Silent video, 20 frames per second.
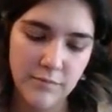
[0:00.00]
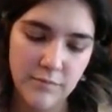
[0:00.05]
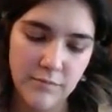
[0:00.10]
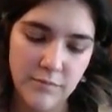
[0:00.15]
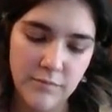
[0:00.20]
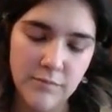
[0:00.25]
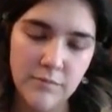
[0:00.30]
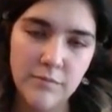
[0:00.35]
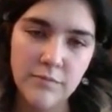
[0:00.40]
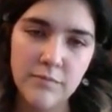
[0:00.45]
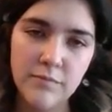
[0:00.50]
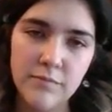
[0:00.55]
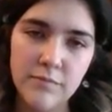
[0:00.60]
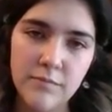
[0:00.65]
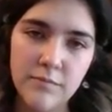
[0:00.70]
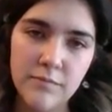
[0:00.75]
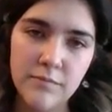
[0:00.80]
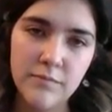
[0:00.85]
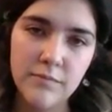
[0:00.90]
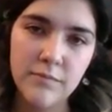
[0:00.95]

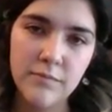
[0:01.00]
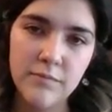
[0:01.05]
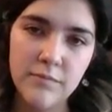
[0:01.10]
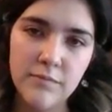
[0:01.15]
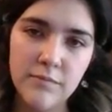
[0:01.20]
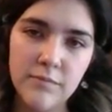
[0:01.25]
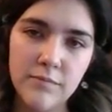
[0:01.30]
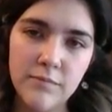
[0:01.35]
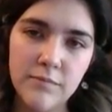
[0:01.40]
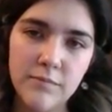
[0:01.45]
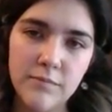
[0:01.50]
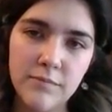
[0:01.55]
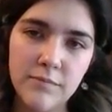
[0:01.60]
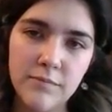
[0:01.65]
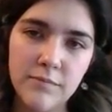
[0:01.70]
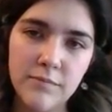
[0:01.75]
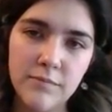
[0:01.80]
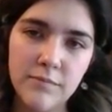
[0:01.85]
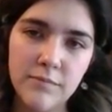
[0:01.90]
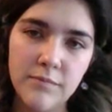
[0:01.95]

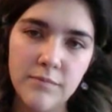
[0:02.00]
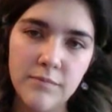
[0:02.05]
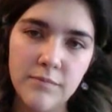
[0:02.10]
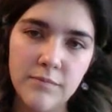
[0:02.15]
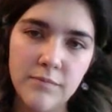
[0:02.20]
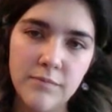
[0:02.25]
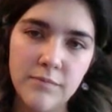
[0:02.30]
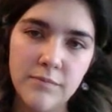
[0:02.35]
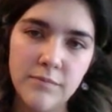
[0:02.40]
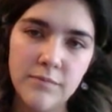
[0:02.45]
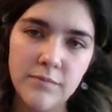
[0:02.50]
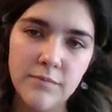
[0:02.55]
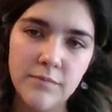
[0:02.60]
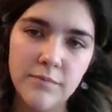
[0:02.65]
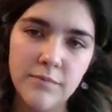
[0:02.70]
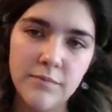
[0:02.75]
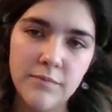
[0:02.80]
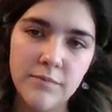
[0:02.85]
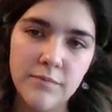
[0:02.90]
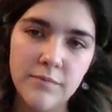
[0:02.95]

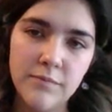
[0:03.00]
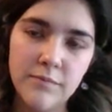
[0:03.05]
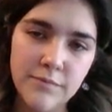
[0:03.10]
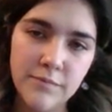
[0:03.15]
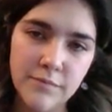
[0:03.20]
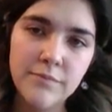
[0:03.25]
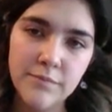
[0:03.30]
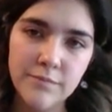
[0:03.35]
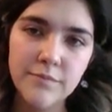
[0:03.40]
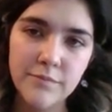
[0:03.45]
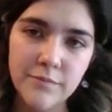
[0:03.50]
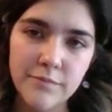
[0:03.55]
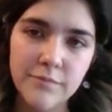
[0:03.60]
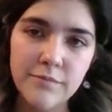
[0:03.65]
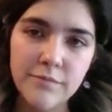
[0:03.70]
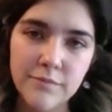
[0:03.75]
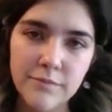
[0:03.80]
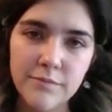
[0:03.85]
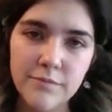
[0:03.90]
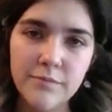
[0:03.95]

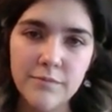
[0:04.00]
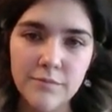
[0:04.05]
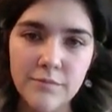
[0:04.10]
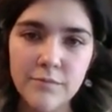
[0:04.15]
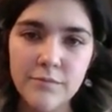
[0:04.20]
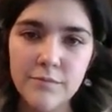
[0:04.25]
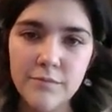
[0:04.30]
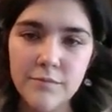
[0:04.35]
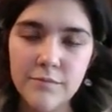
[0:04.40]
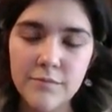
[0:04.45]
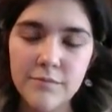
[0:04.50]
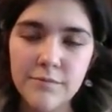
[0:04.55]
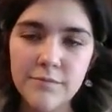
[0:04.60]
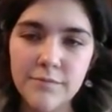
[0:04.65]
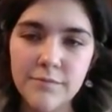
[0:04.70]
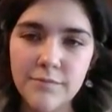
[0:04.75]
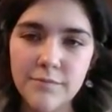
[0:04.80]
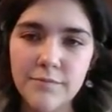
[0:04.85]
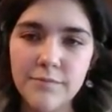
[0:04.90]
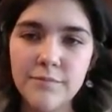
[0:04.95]

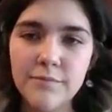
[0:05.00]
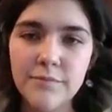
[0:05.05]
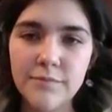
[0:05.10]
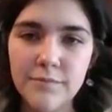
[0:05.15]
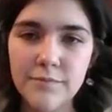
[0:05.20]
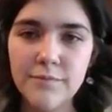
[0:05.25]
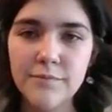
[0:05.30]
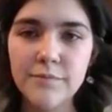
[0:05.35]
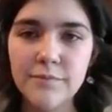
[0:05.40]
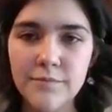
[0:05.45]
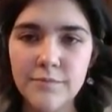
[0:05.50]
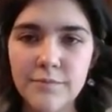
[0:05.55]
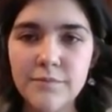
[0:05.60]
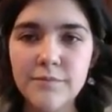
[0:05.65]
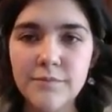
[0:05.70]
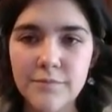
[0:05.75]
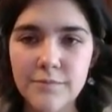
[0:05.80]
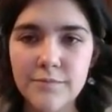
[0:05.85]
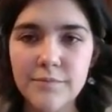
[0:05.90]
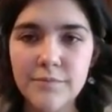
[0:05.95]

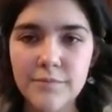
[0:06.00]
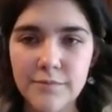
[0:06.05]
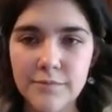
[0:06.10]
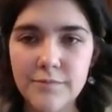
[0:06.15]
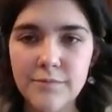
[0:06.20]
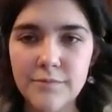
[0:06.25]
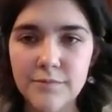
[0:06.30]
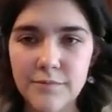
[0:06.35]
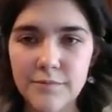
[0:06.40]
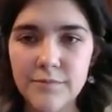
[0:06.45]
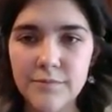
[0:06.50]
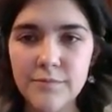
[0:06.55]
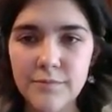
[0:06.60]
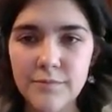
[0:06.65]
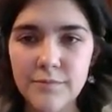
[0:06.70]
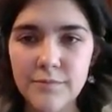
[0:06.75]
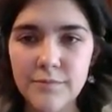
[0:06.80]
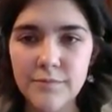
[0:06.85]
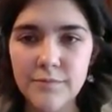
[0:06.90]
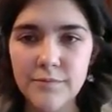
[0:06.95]
[no speech]